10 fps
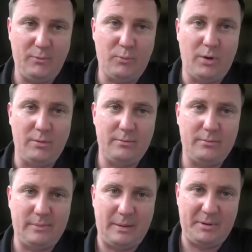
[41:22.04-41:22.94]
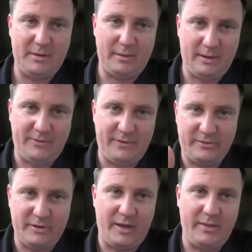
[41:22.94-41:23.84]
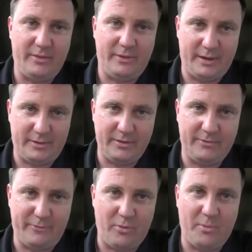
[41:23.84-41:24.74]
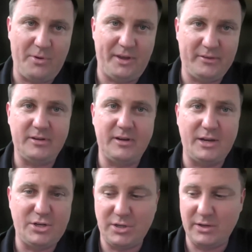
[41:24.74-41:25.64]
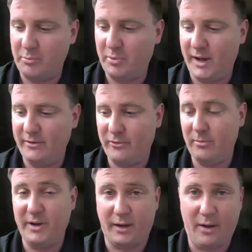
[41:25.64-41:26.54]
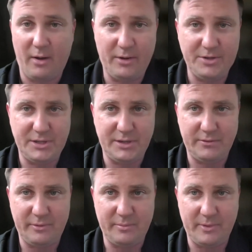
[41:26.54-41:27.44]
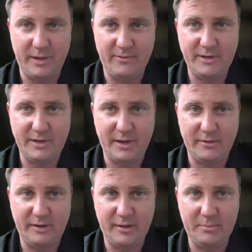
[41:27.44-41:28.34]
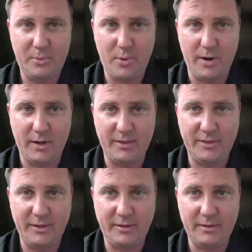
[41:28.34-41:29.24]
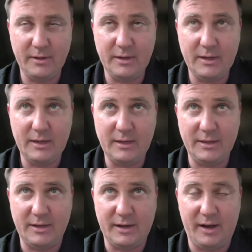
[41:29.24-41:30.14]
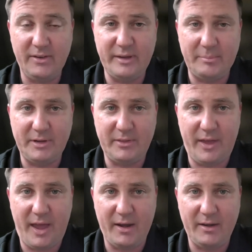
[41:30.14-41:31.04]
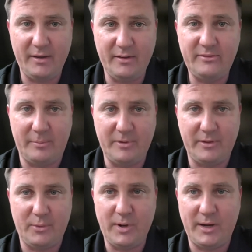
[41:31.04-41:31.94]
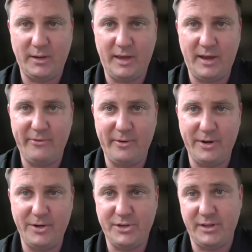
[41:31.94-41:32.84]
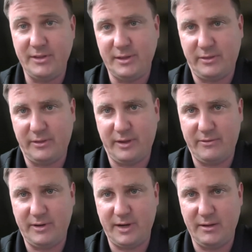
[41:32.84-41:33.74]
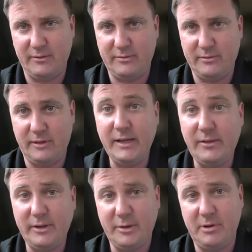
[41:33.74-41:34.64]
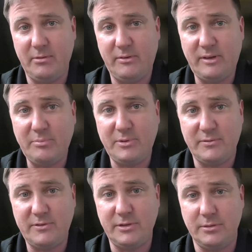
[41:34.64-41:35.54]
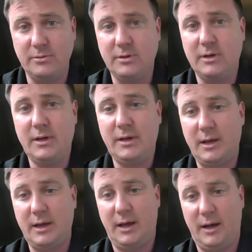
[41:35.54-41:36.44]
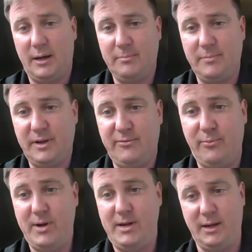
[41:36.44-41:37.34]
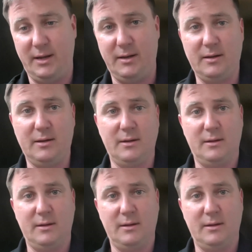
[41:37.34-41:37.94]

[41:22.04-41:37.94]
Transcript: in what, maybe if it's not like the formal designation of a platform technology from the FDA standpoint, I think the concept of that is something that we can leverage. And I think that the FDA is likely to be receptive to, if we can